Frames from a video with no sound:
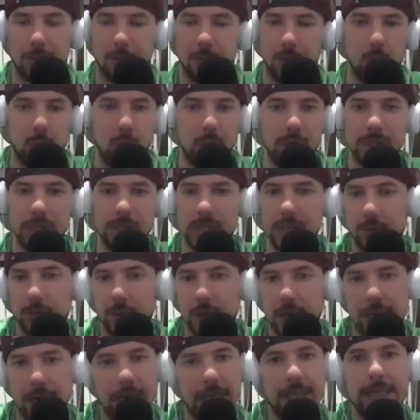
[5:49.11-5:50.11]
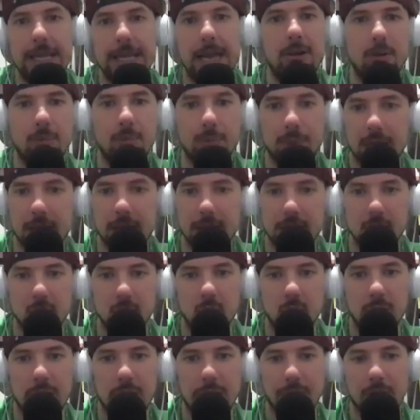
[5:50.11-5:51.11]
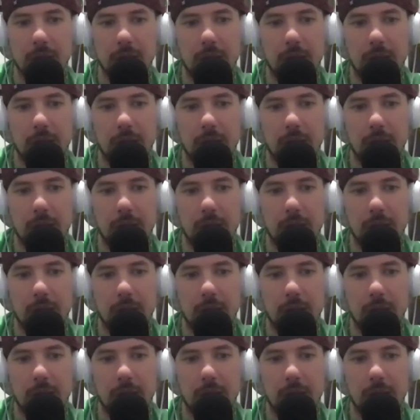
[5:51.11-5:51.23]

We want to see if we need to get that replaced or whatever.